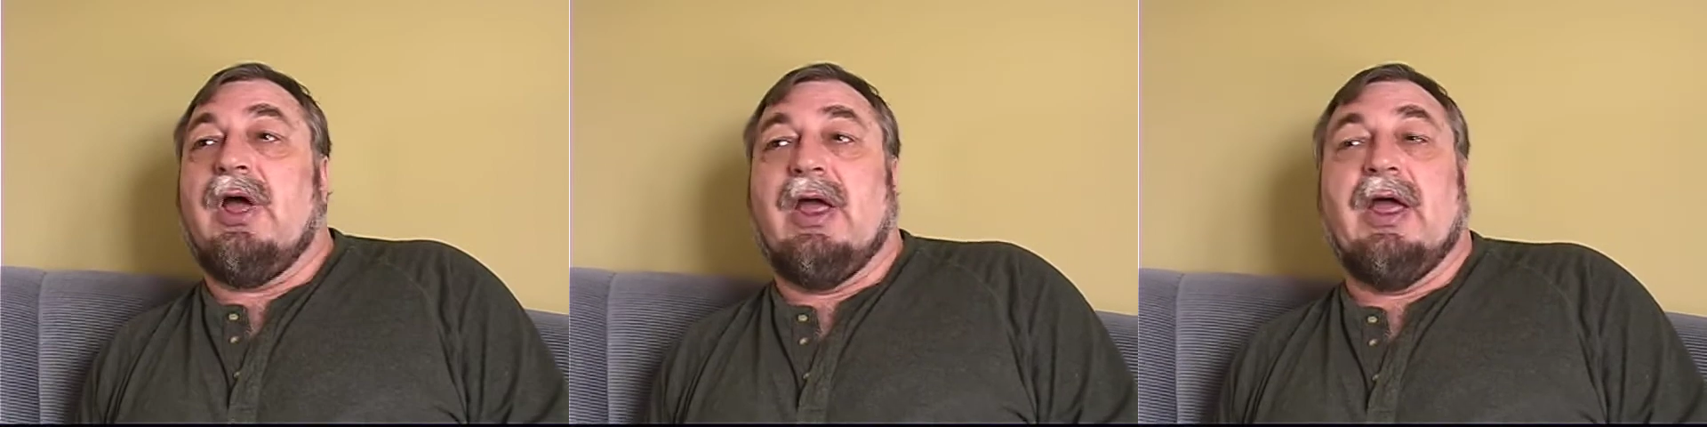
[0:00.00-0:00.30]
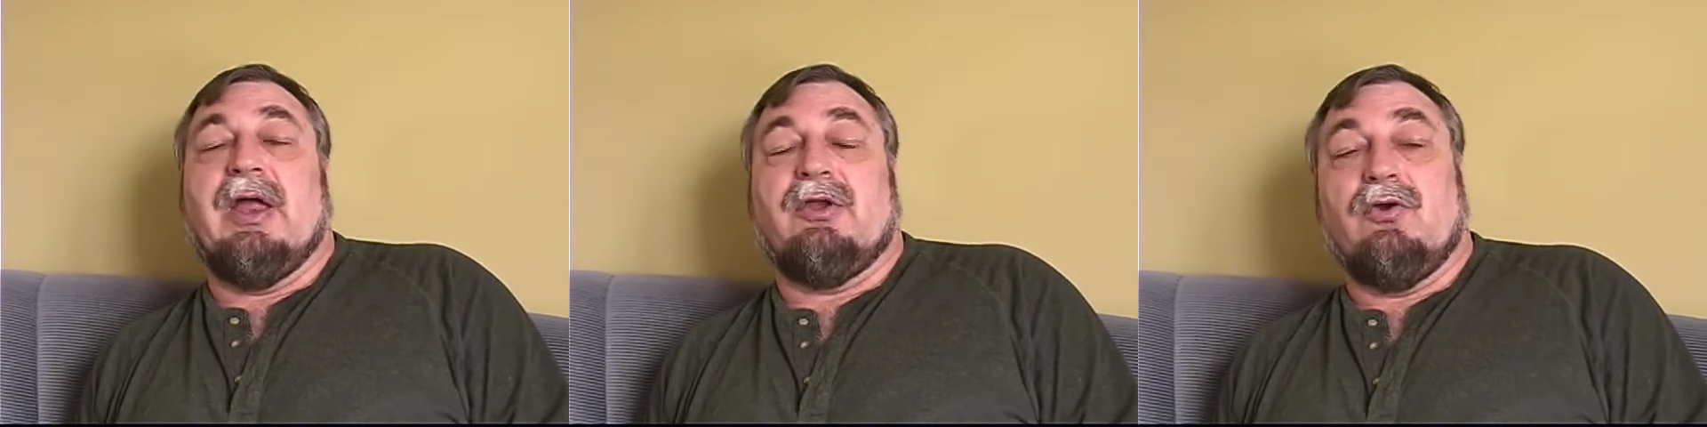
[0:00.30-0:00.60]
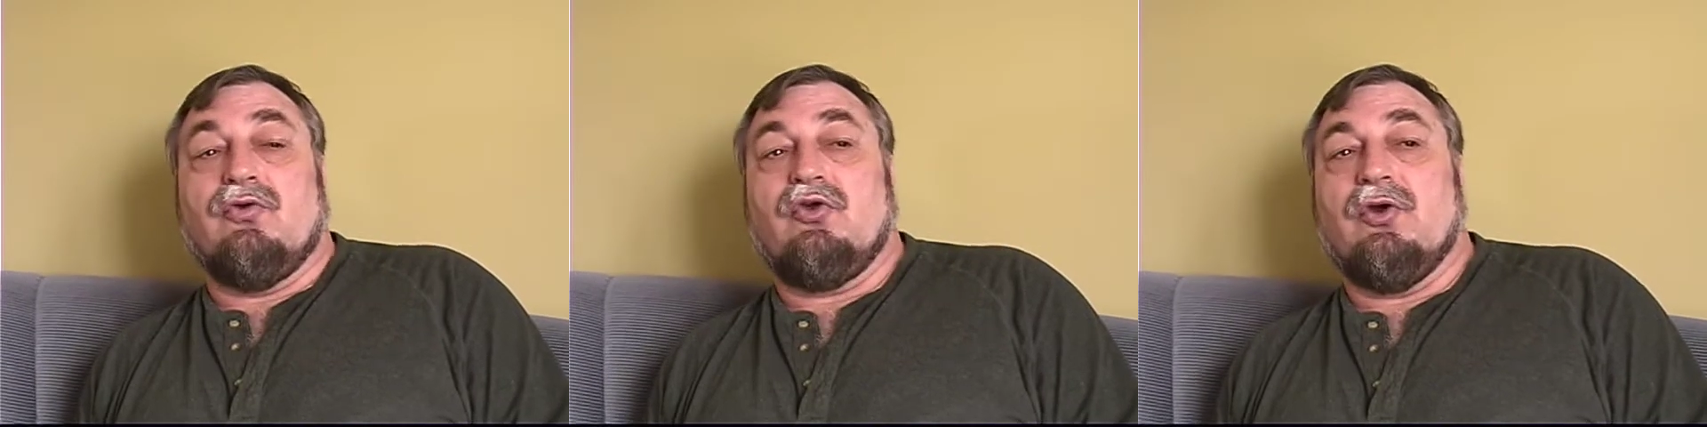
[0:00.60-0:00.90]
I had
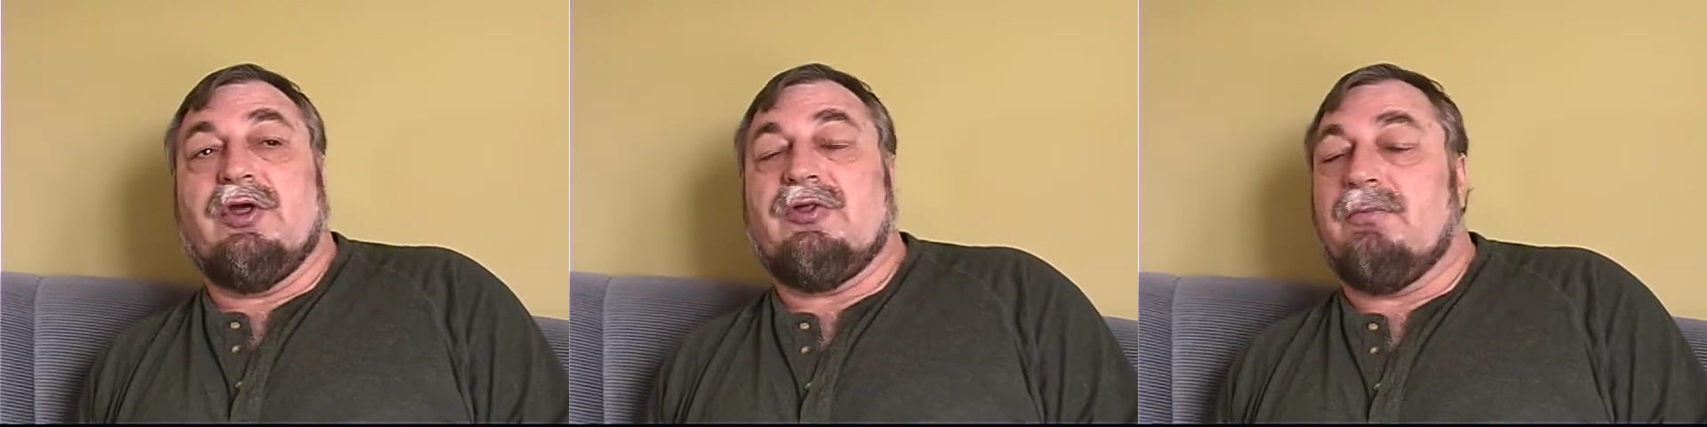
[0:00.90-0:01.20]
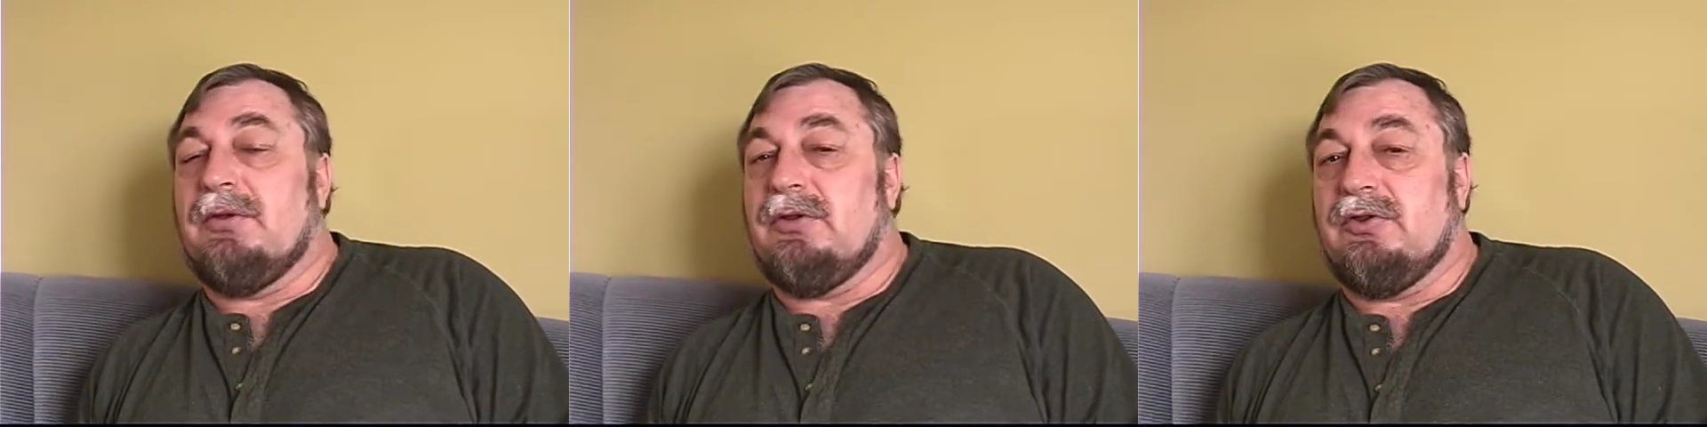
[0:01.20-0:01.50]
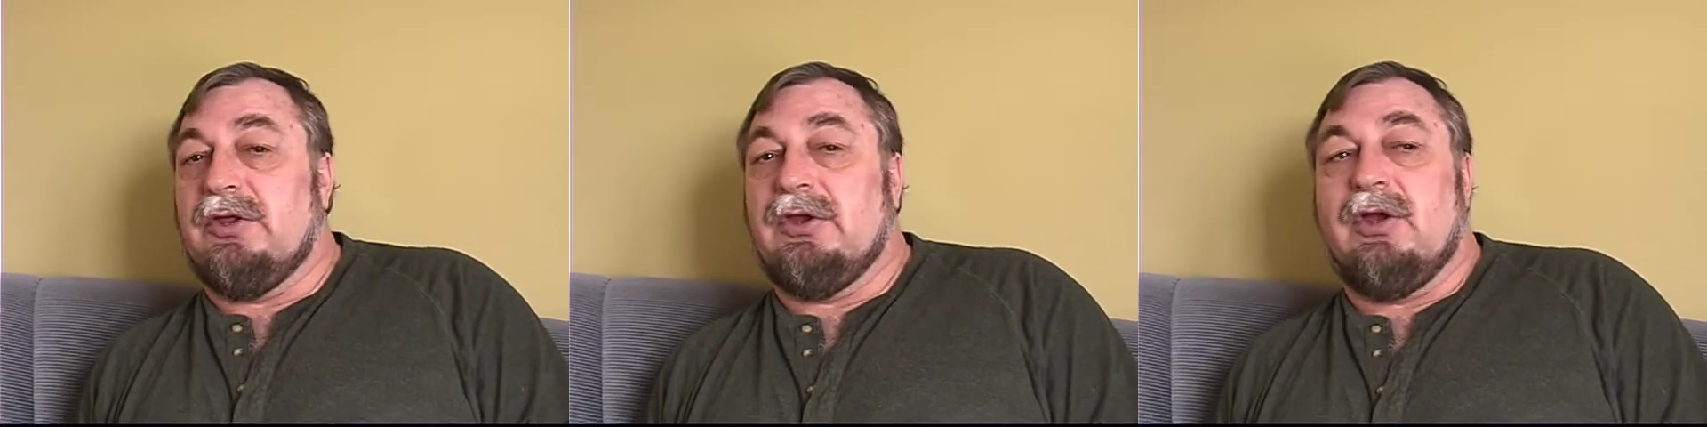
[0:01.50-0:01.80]
no choice but to
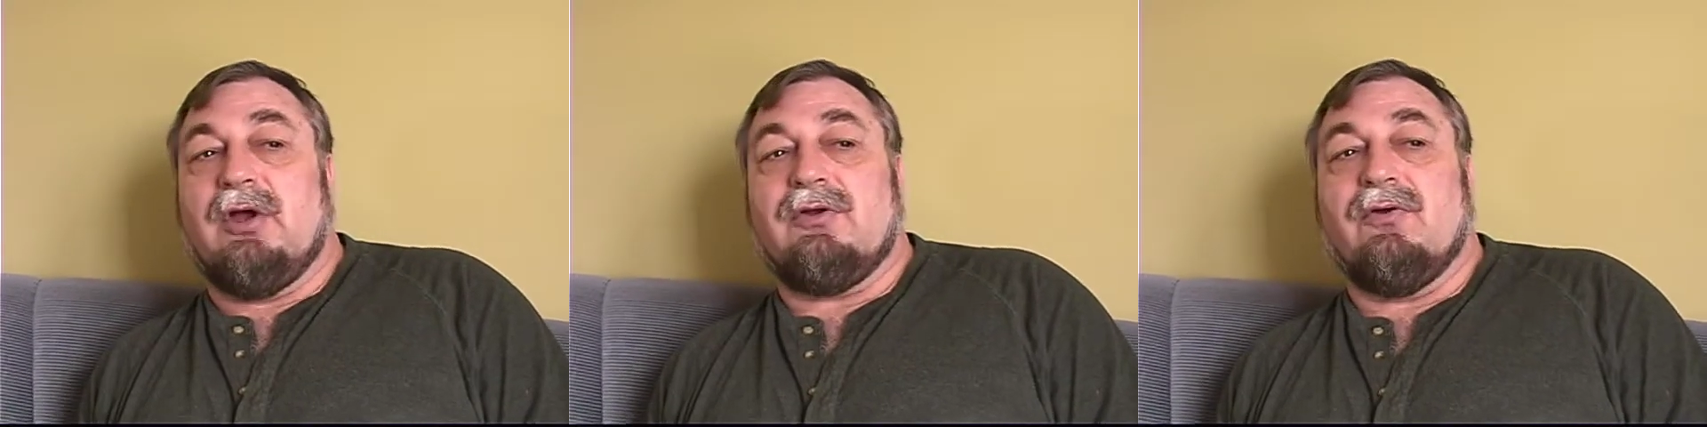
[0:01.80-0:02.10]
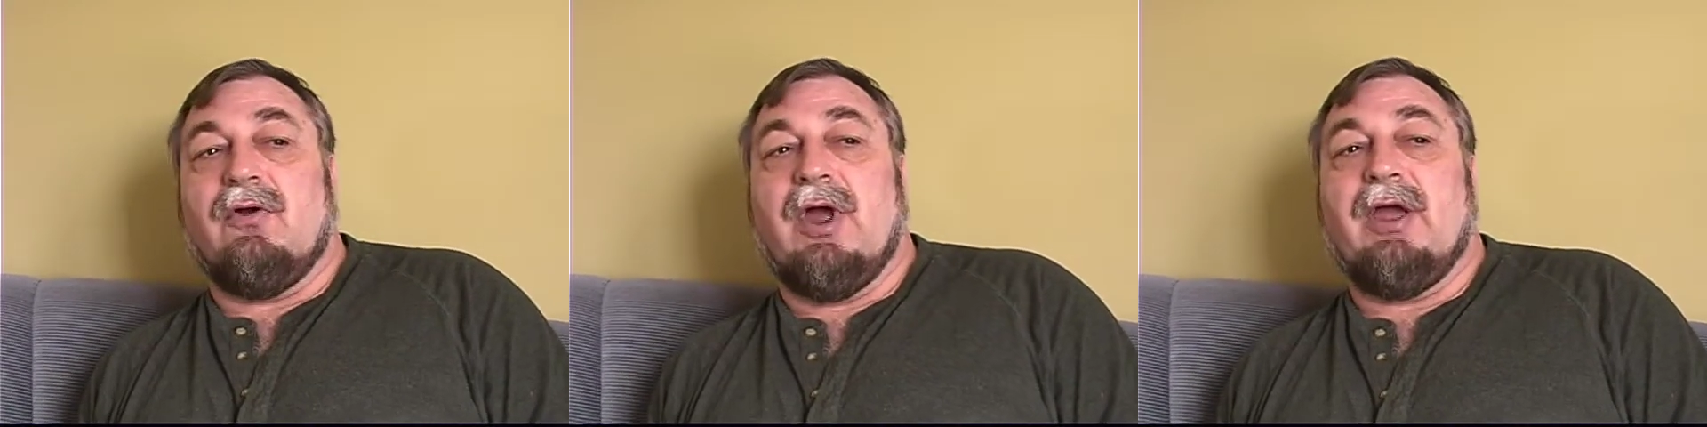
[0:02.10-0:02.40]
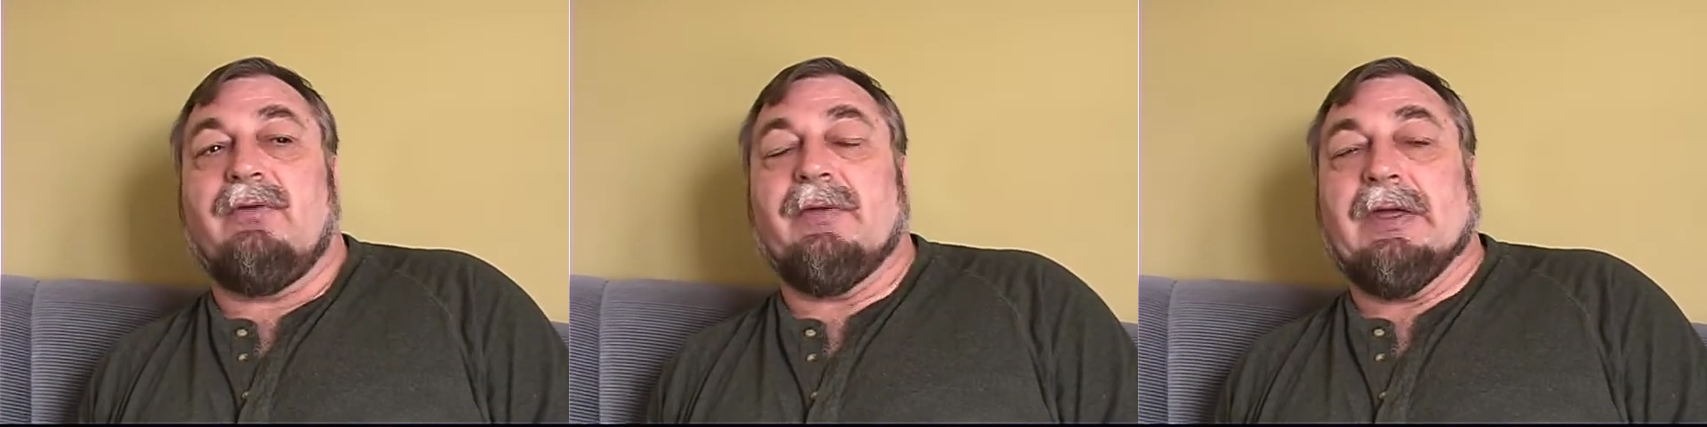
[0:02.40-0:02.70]
see Dr. Craig.